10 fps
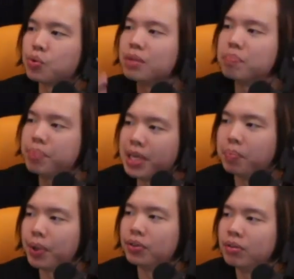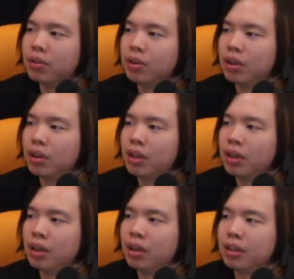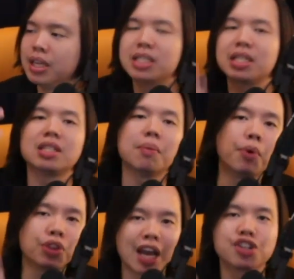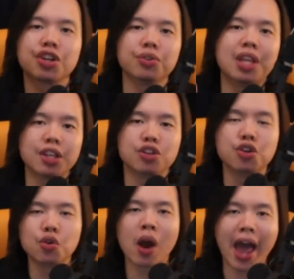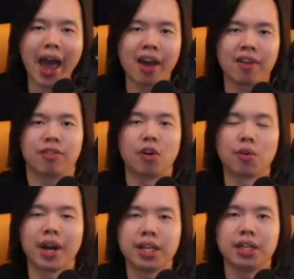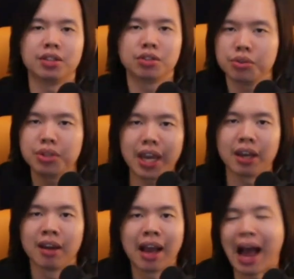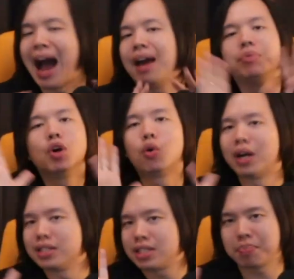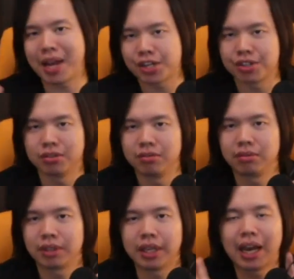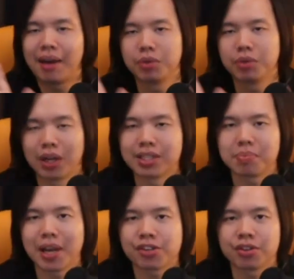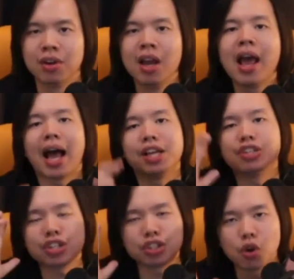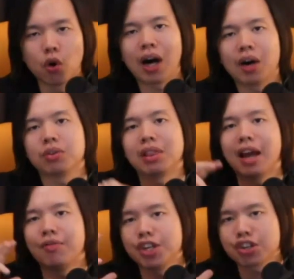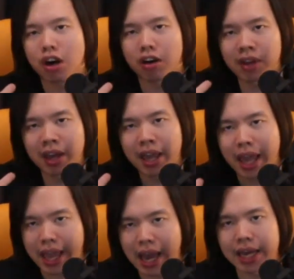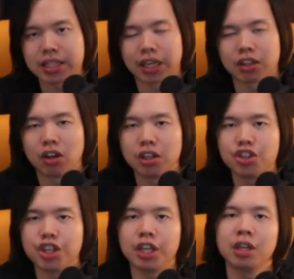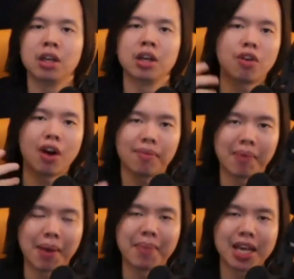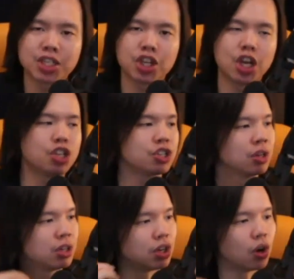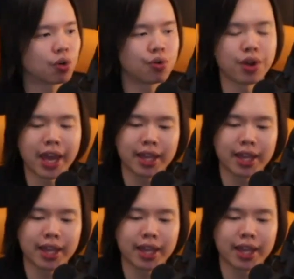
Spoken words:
people. This is the potential that you have already today. I'm no one special. Okay, I'm no one special. I just know how to leverage off AI technology, craft my message, create